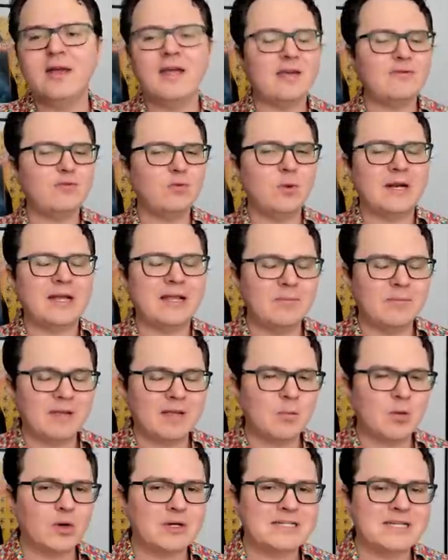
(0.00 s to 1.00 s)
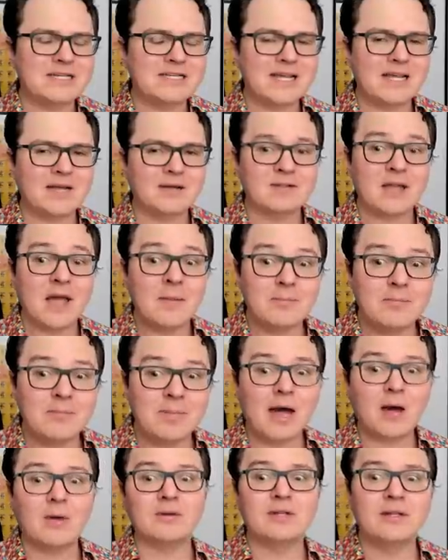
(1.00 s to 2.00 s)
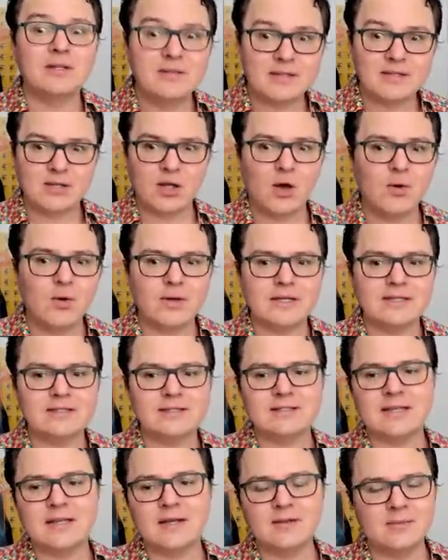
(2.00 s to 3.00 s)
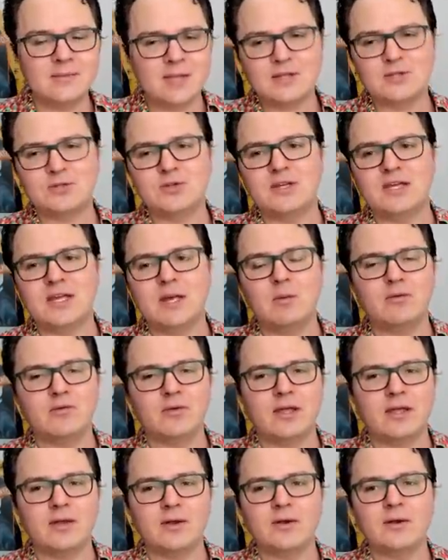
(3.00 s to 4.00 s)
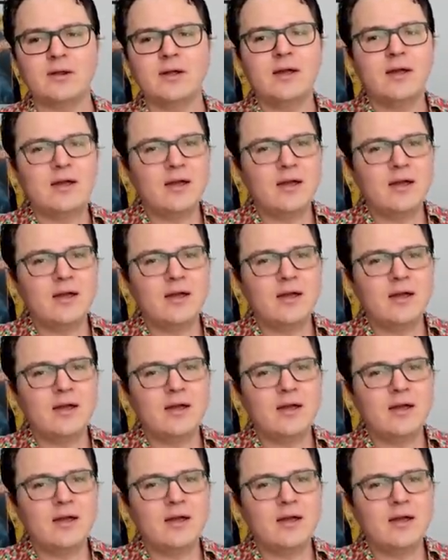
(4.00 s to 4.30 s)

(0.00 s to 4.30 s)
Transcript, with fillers: If you want to get more details about the token sale, then make sure you come over here